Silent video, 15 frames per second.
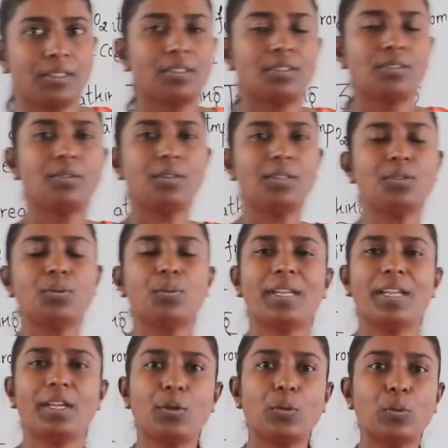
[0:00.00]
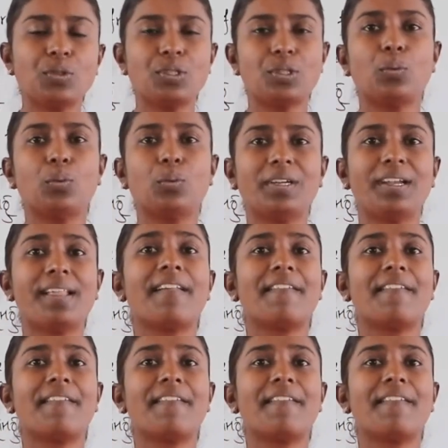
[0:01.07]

Students, when I use the word